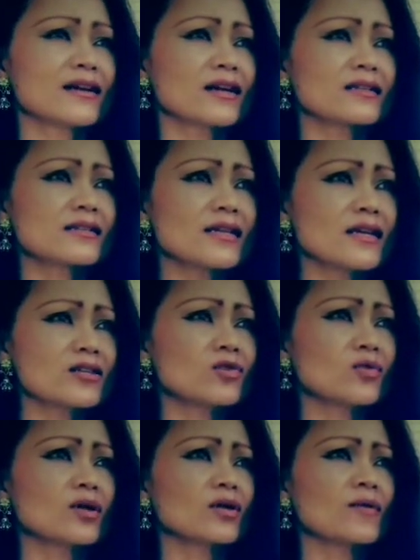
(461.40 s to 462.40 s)
The
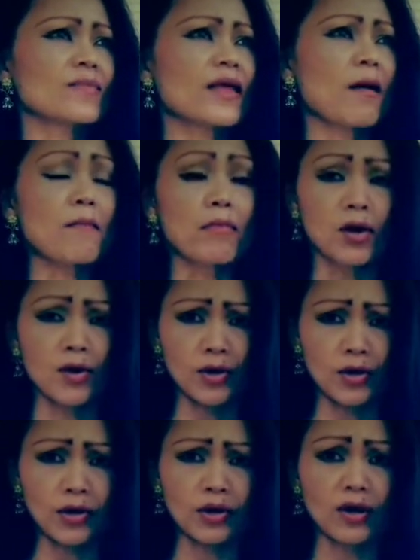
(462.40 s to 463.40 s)
continual
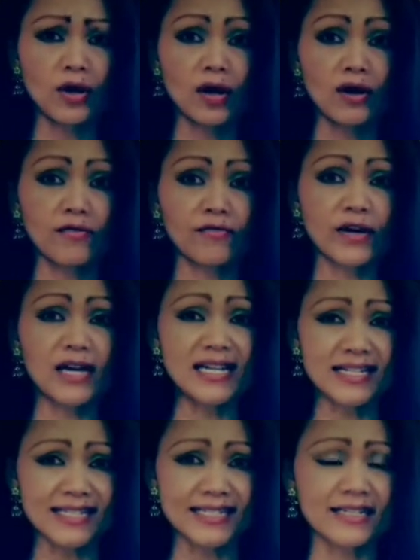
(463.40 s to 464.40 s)
murder of
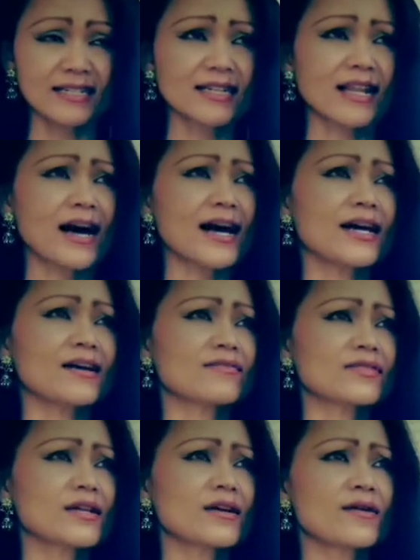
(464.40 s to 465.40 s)
innocent
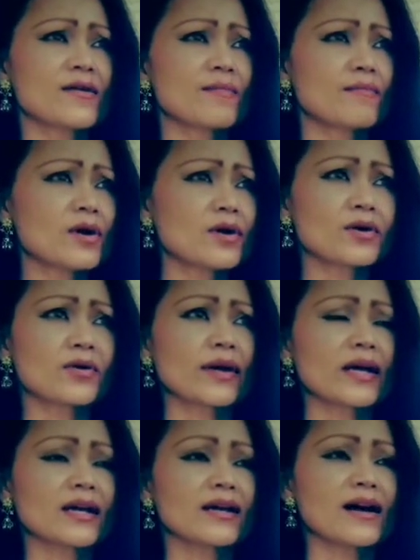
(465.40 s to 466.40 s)
lives,
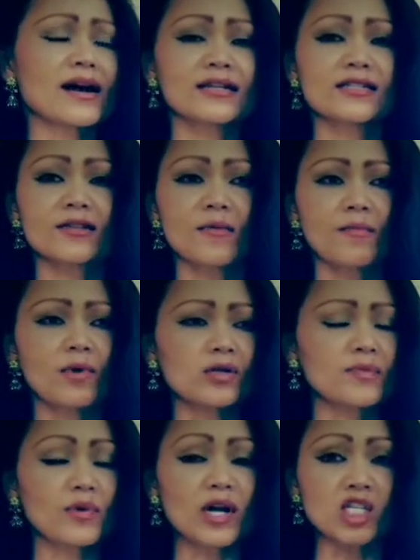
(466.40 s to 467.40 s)
murdering God's
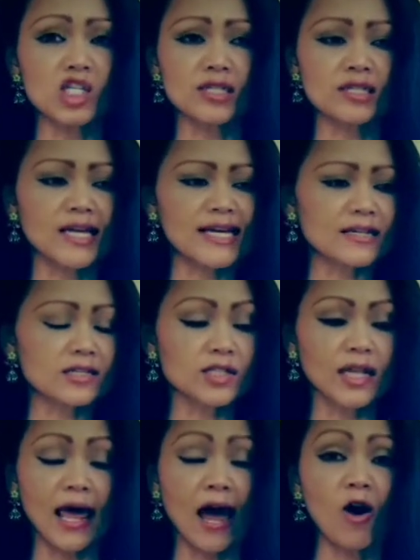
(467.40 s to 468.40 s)
most precious,
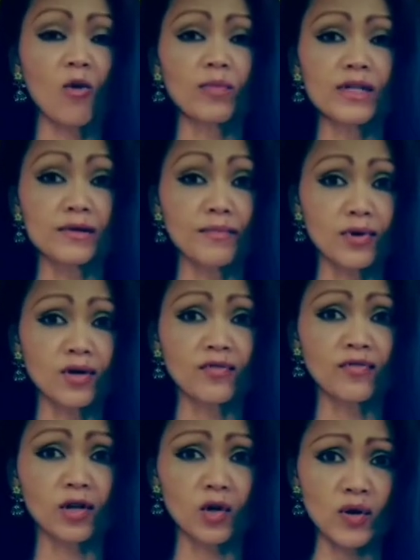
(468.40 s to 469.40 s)
innocent, helpless,
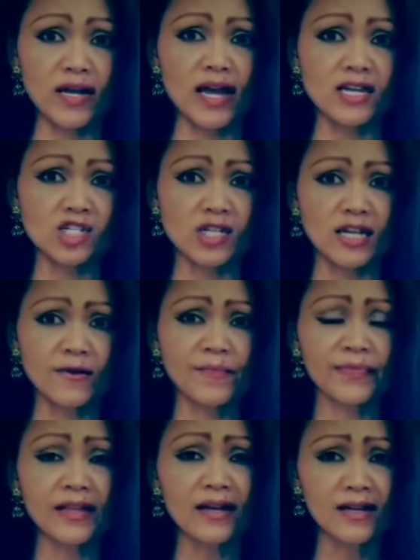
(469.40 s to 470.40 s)
beautiful
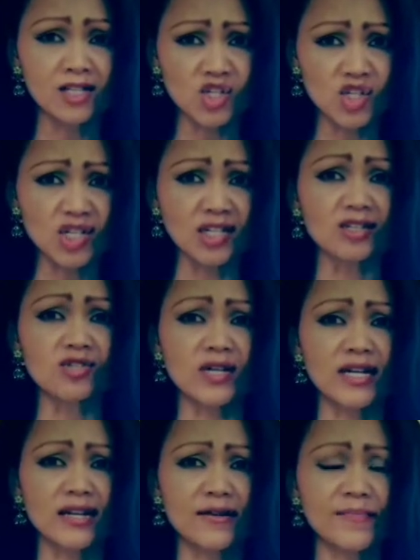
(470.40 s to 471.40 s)
creation,
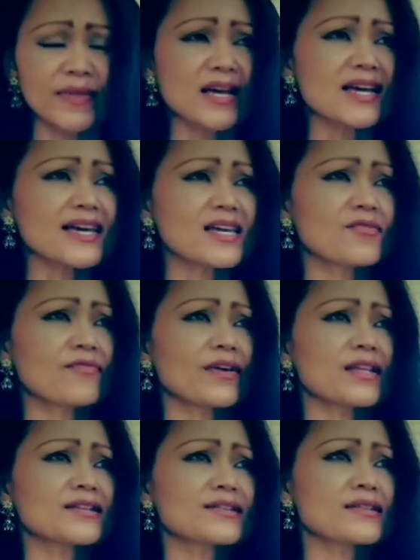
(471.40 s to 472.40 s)
children,
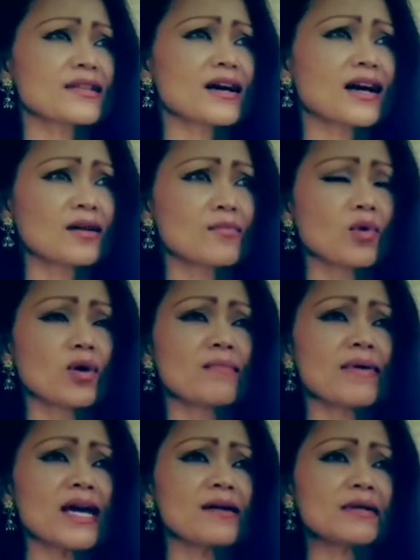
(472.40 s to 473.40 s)
infants,
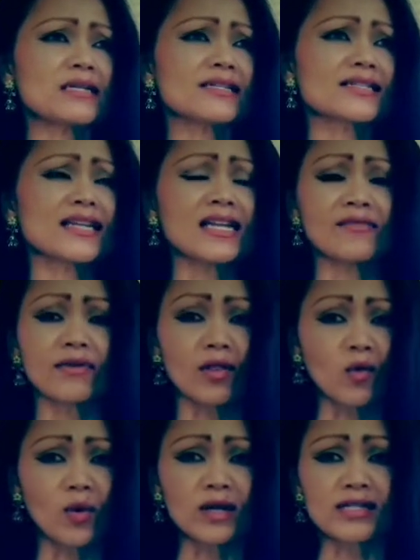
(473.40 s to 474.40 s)
unborn babies, and
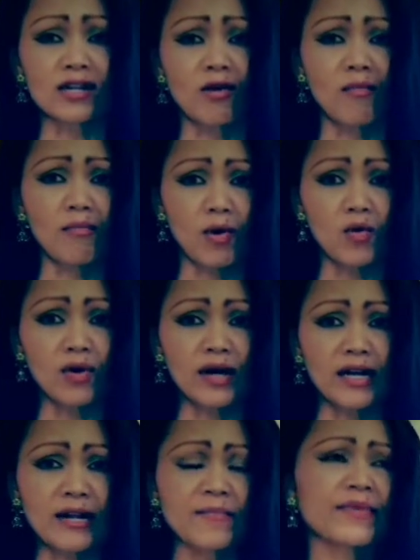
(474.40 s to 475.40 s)
even the ones that are
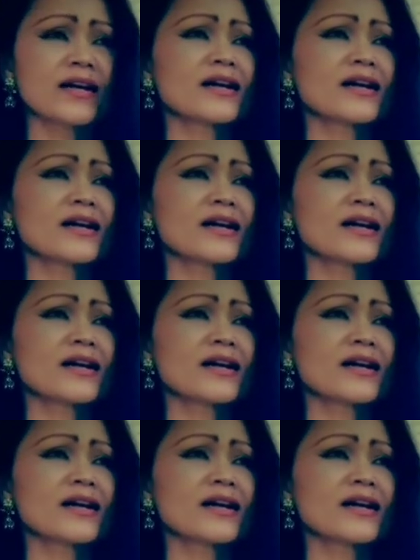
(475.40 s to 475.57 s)
born